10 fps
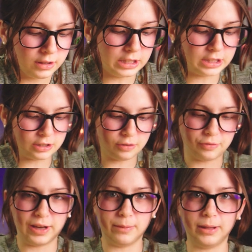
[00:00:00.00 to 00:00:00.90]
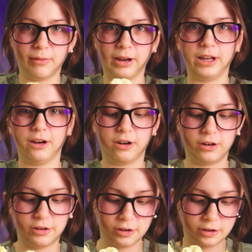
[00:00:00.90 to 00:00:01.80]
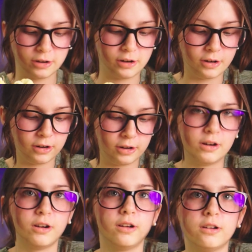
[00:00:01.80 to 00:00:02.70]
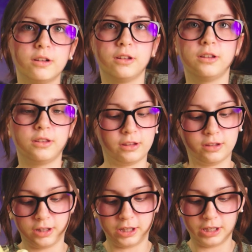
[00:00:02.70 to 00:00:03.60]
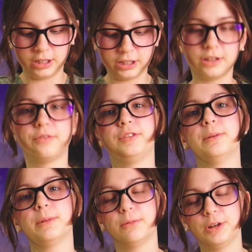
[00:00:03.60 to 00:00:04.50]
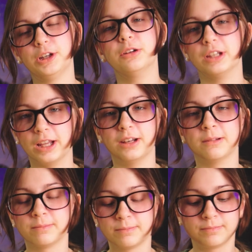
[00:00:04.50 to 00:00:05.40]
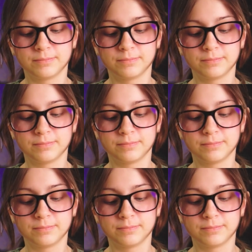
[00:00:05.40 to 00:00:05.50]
This is a family right here. And it's a family reunion.